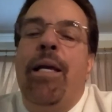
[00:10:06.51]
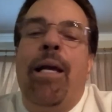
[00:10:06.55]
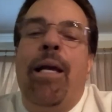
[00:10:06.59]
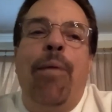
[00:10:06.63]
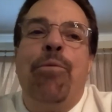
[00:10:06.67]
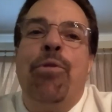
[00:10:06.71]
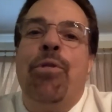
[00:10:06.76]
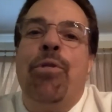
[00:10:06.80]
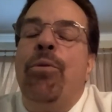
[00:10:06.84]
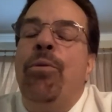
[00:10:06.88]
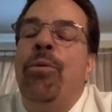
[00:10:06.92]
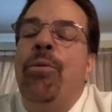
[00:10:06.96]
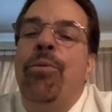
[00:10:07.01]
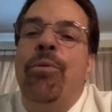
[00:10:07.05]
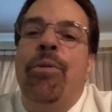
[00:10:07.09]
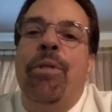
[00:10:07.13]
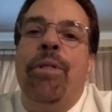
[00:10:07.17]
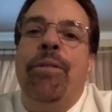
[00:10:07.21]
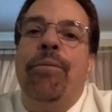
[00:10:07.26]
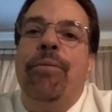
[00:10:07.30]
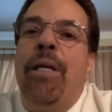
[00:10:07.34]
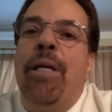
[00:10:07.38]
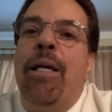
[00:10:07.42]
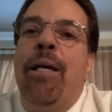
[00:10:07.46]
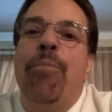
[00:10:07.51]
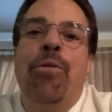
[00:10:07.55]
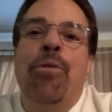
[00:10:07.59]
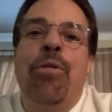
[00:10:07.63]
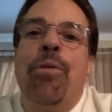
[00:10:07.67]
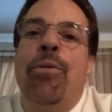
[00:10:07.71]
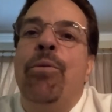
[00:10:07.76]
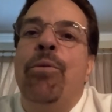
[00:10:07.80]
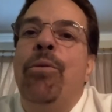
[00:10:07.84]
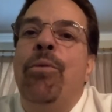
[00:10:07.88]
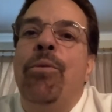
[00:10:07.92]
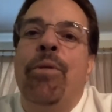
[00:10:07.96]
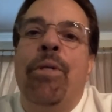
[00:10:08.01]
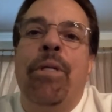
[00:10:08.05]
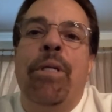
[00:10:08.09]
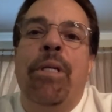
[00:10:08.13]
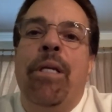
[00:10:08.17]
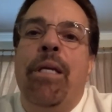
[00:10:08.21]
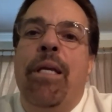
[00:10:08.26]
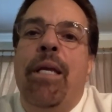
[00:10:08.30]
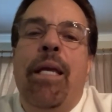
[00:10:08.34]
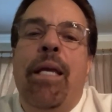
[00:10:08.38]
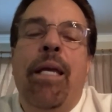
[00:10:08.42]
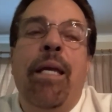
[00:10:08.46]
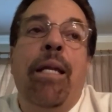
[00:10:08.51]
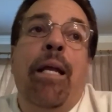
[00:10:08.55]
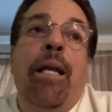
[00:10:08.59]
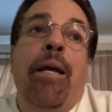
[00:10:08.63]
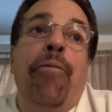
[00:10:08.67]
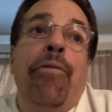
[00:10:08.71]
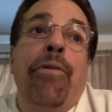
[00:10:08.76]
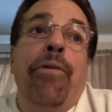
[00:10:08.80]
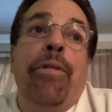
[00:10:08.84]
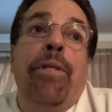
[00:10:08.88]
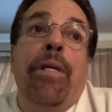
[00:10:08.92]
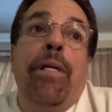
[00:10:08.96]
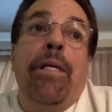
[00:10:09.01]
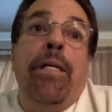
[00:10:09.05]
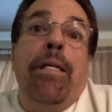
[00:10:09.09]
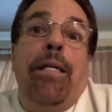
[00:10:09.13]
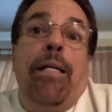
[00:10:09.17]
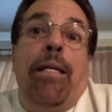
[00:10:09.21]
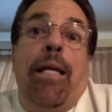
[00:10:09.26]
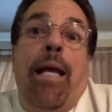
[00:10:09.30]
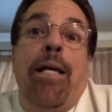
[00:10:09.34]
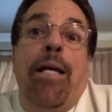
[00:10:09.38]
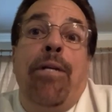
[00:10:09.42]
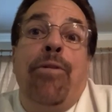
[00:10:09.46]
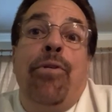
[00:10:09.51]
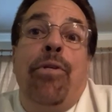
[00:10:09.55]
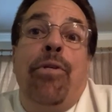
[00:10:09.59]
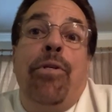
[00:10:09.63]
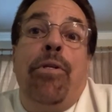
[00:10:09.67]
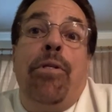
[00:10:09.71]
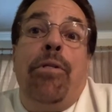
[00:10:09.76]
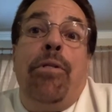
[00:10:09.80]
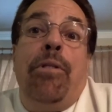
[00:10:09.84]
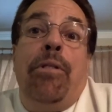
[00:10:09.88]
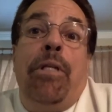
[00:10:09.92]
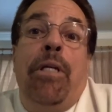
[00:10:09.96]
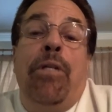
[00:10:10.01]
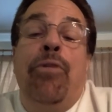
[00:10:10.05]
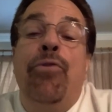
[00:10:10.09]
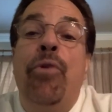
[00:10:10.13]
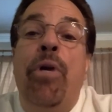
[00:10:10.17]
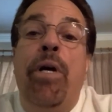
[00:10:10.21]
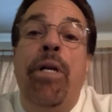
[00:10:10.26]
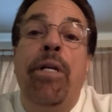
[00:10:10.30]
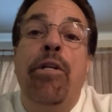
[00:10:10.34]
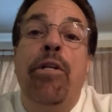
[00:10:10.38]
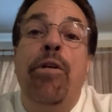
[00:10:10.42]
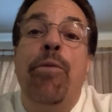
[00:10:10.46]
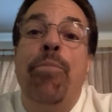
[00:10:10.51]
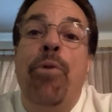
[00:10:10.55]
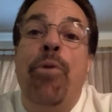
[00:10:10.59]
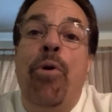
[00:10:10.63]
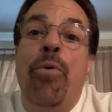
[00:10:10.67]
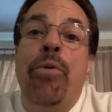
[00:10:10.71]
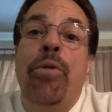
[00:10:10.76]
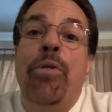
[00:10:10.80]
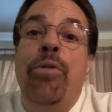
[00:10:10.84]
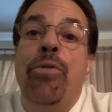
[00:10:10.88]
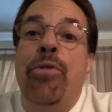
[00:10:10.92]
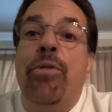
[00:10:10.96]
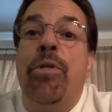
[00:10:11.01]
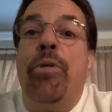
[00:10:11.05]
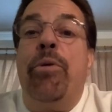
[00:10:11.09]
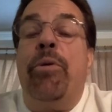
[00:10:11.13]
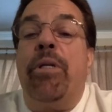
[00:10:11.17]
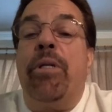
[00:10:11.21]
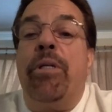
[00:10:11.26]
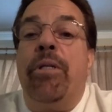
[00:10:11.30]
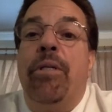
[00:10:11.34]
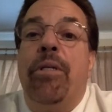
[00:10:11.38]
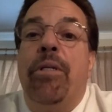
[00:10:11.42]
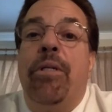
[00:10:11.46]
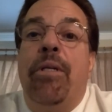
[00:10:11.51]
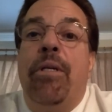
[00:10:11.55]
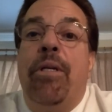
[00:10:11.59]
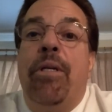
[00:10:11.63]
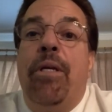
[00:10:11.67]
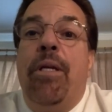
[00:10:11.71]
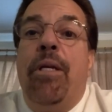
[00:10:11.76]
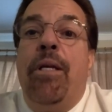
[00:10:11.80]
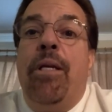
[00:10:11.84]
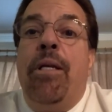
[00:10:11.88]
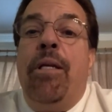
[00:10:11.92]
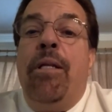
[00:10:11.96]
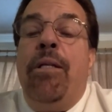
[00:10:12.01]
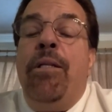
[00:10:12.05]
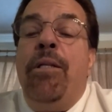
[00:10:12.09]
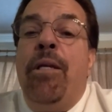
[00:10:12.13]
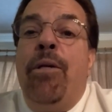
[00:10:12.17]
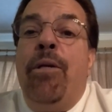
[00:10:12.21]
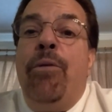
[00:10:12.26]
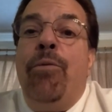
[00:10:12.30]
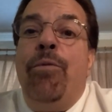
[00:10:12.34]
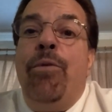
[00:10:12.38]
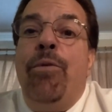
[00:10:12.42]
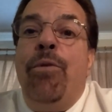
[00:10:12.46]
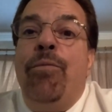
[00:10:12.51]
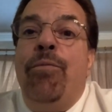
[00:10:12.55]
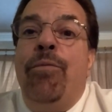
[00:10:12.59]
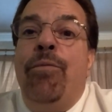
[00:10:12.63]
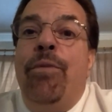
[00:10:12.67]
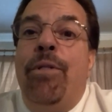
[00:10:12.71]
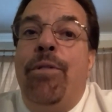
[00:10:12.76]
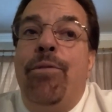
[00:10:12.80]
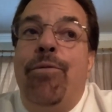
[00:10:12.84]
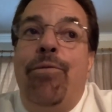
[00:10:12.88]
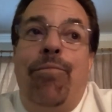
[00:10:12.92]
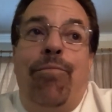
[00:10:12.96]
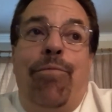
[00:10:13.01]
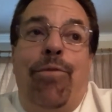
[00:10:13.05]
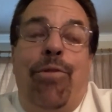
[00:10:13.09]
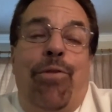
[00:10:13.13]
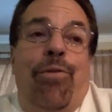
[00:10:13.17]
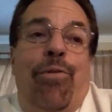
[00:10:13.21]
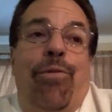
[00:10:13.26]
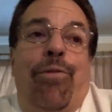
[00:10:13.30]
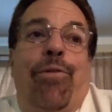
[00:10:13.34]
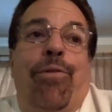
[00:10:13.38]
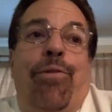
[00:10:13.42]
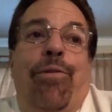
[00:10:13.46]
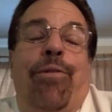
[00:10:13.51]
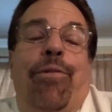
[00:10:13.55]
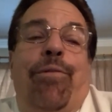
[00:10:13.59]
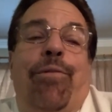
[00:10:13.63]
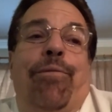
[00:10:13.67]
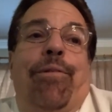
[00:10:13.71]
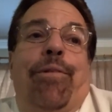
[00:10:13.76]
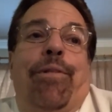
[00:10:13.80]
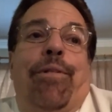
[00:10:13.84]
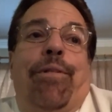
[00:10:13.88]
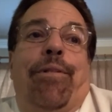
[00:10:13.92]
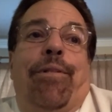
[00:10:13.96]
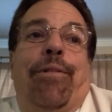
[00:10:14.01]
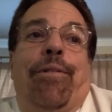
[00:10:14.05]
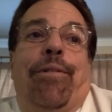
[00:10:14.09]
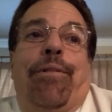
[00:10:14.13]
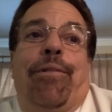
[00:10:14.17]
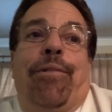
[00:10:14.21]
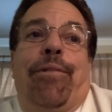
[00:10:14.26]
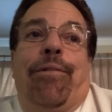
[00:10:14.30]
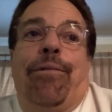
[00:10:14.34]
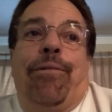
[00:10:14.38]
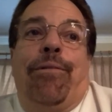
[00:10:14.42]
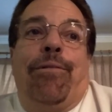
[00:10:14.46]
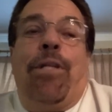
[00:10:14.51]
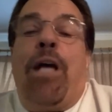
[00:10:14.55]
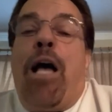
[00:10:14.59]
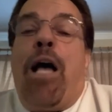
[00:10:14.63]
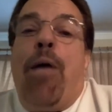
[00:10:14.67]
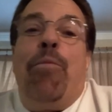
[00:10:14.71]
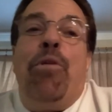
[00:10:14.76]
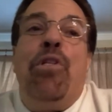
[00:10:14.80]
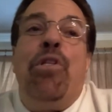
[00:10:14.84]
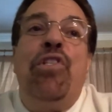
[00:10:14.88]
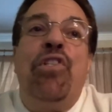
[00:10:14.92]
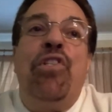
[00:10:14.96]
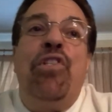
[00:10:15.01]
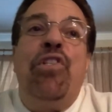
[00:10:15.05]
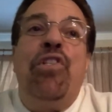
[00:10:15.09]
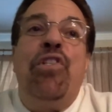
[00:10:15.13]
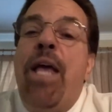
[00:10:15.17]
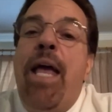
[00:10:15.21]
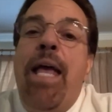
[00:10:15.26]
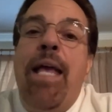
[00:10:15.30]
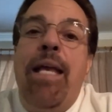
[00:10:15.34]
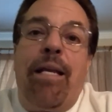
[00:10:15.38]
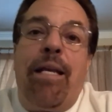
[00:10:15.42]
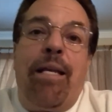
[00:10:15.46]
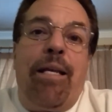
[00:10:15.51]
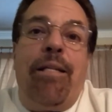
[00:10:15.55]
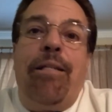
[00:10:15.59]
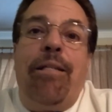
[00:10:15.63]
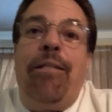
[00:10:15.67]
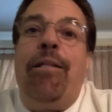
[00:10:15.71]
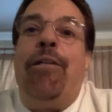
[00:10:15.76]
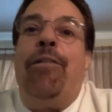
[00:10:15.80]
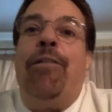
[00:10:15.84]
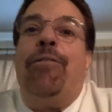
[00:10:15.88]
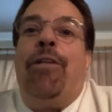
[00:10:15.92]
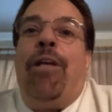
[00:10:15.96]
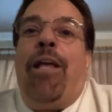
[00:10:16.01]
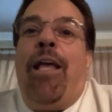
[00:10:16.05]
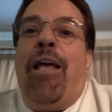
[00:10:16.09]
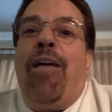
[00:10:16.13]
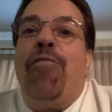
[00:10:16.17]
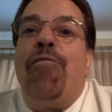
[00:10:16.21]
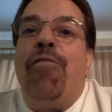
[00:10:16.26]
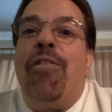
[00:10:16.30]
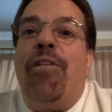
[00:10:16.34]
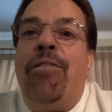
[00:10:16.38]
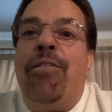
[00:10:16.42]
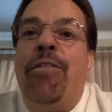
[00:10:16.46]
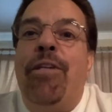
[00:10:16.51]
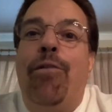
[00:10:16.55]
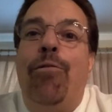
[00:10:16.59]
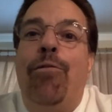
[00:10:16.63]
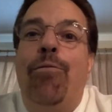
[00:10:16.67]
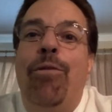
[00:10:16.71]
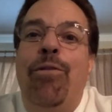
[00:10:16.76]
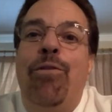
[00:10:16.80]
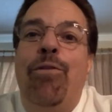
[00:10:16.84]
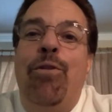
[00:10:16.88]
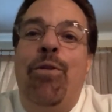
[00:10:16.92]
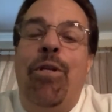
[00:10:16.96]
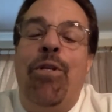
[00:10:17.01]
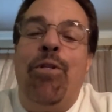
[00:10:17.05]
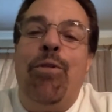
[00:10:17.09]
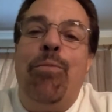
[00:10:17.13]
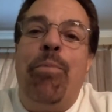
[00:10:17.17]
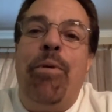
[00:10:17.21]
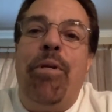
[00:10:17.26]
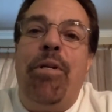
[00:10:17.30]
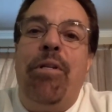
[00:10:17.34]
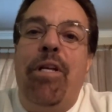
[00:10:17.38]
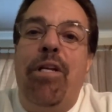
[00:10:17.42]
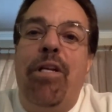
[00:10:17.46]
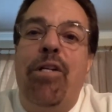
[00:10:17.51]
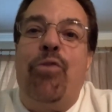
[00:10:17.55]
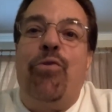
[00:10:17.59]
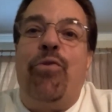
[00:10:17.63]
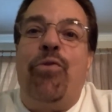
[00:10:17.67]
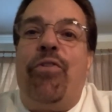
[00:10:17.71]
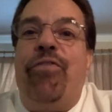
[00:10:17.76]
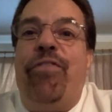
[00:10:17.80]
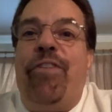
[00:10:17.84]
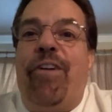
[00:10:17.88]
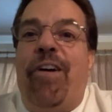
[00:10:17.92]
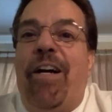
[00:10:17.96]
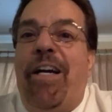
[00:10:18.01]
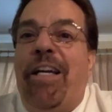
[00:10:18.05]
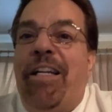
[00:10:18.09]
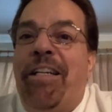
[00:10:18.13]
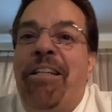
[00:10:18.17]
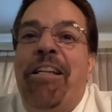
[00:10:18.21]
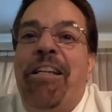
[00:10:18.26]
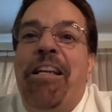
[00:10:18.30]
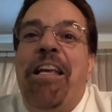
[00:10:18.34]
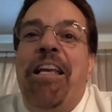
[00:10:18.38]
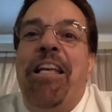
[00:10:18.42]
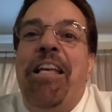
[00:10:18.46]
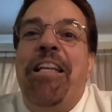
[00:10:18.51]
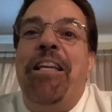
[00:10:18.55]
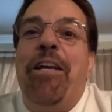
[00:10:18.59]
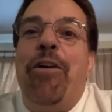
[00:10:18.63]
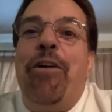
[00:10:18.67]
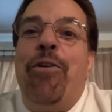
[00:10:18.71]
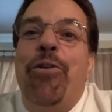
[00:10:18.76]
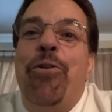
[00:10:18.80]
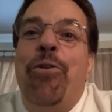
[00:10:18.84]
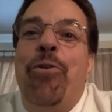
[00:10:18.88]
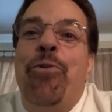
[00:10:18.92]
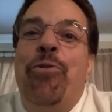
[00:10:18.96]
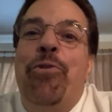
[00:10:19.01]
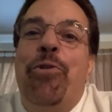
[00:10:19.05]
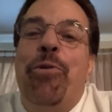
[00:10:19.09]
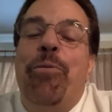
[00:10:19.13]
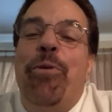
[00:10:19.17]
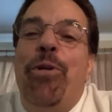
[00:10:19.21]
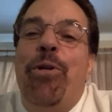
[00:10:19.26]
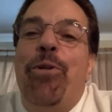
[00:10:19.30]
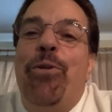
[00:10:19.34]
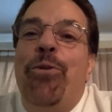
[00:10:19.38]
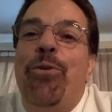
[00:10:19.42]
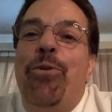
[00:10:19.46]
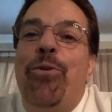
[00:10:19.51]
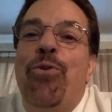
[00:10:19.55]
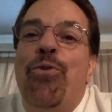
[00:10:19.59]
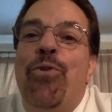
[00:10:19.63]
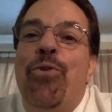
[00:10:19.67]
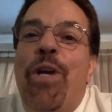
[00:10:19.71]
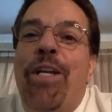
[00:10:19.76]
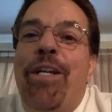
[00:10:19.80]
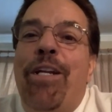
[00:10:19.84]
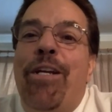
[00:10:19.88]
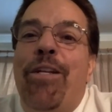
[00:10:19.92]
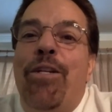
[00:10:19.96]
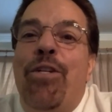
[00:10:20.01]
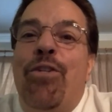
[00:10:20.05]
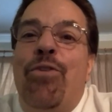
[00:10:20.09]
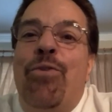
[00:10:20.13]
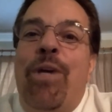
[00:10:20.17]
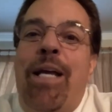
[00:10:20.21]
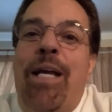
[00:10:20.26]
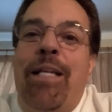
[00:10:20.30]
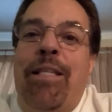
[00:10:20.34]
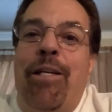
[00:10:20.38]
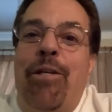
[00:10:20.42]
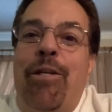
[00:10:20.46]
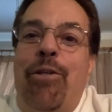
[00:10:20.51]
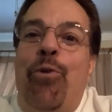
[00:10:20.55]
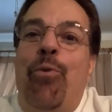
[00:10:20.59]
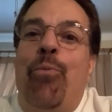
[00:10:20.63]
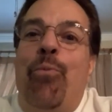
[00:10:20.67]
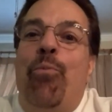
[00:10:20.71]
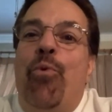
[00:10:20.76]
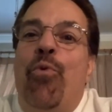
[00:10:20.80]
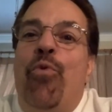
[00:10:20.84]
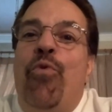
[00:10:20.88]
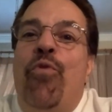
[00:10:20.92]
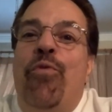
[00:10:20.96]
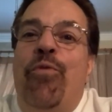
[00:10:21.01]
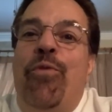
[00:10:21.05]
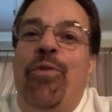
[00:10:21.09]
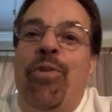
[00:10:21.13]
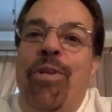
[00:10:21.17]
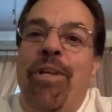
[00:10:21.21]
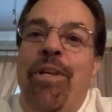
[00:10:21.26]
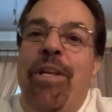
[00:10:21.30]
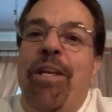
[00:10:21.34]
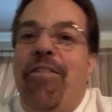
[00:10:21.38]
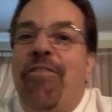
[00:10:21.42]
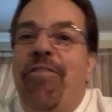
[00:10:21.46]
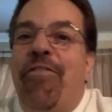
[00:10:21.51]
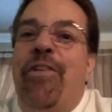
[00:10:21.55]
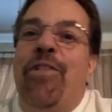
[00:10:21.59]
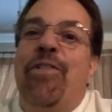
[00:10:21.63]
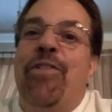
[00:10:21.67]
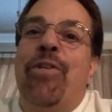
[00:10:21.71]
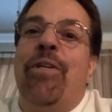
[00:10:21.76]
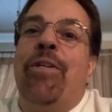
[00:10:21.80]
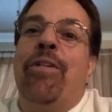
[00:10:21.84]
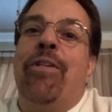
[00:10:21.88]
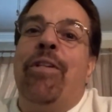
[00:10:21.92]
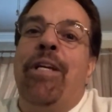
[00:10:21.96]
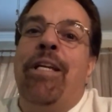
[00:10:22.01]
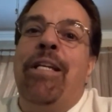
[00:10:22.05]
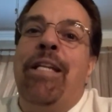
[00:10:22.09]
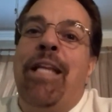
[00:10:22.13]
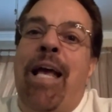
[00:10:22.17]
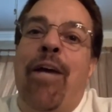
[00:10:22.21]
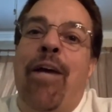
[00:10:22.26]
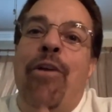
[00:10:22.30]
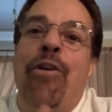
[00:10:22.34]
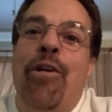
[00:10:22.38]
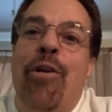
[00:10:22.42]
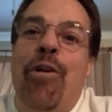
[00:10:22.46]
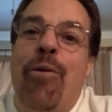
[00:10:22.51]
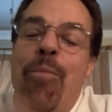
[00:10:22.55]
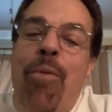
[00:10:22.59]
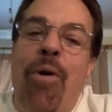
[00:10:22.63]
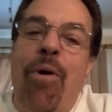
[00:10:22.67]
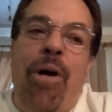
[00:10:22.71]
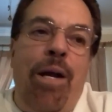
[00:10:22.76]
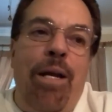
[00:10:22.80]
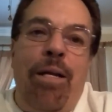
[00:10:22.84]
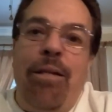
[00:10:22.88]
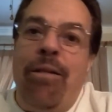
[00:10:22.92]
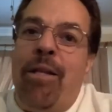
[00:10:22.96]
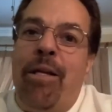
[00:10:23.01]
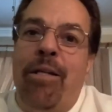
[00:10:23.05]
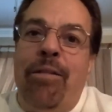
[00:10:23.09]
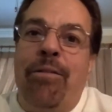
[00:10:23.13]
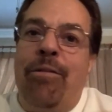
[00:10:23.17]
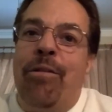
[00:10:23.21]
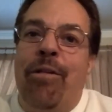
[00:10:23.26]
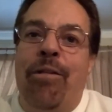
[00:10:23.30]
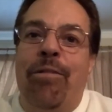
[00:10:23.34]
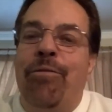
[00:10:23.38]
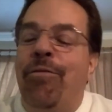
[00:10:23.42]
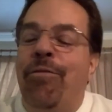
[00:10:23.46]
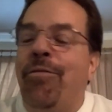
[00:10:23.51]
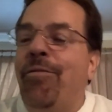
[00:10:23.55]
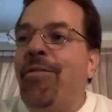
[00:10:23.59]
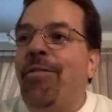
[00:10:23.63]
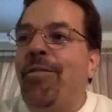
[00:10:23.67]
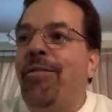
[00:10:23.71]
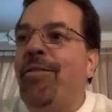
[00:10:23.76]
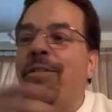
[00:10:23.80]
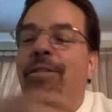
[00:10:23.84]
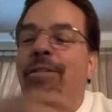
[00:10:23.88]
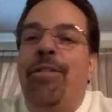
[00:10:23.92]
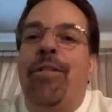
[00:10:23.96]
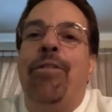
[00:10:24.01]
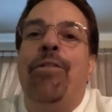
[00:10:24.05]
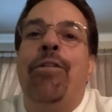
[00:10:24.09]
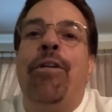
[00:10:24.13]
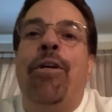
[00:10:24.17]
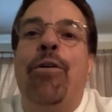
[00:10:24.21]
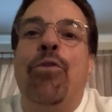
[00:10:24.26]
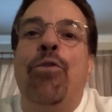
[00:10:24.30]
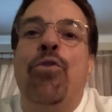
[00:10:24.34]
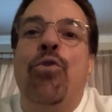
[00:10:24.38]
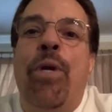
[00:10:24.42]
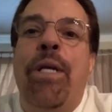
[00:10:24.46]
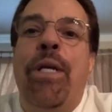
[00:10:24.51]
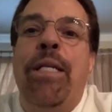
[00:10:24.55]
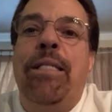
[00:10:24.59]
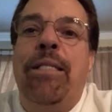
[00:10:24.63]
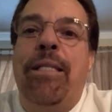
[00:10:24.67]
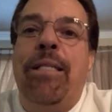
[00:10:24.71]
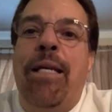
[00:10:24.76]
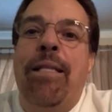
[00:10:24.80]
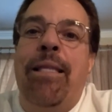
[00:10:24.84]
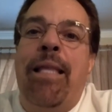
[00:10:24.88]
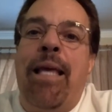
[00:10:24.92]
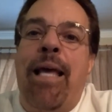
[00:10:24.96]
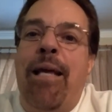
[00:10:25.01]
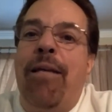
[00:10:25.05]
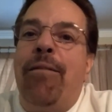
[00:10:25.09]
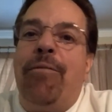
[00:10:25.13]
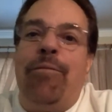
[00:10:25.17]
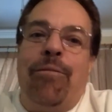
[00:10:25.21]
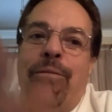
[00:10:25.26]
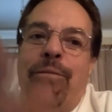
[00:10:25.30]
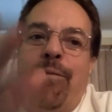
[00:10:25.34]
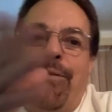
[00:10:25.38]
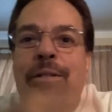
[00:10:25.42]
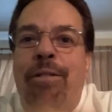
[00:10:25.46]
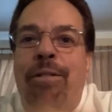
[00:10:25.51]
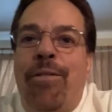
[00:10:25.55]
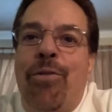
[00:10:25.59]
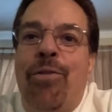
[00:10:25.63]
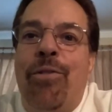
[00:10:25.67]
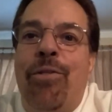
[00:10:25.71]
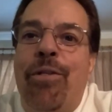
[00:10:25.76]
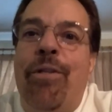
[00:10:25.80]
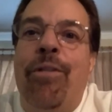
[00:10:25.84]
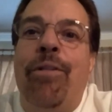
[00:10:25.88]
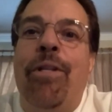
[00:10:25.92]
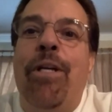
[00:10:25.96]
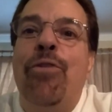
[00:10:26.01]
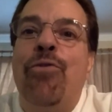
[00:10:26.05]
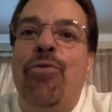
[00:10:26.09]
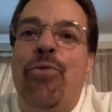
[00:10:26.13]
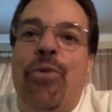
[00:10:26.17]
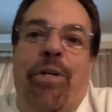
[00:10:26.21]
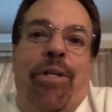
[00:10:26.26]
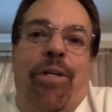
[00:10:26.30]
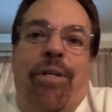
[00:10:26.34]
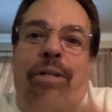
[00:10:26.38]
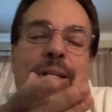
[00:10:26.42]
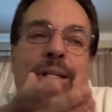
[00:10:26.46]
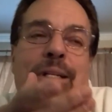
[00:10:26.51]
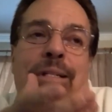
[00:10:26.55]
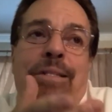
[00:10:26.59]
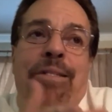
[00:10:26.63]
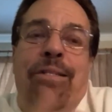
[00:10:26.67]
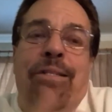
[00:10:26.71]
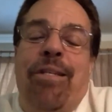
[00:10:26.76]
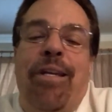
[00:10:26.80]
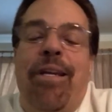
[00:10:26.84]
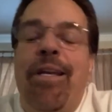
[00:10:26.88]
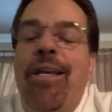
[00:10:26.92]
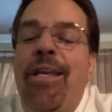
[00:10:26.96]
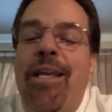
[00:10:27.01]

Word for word: absolutely absolutely and everything has an electronic component to it you know you the, the thomas the tank uh, have you know it's it's been electrified you know it used to be a little train on a track that you moved physically now you can buy like the, the you know train set that is electric. It's yeah.